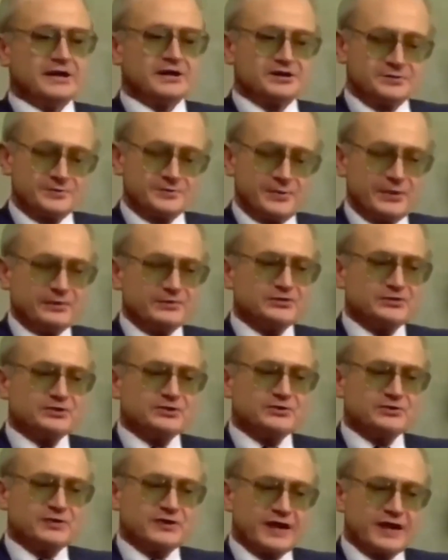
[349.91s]

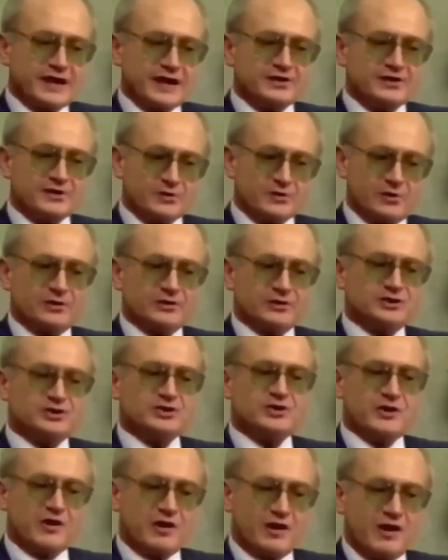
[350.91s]
exposed to the
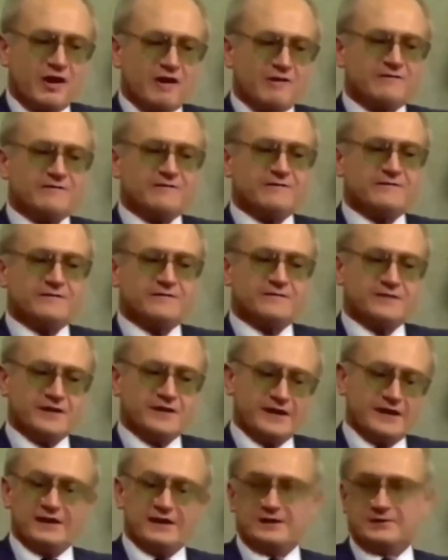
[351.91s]
ideology of
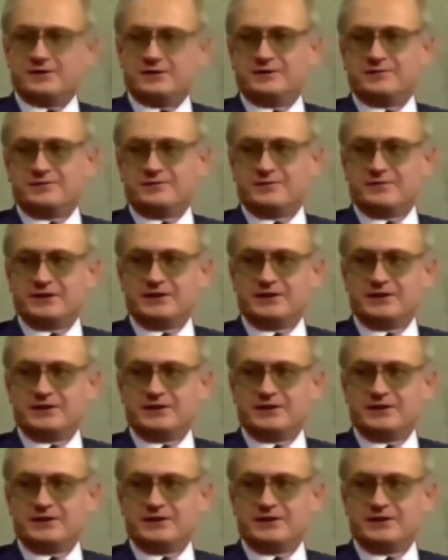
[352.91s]
the enemy.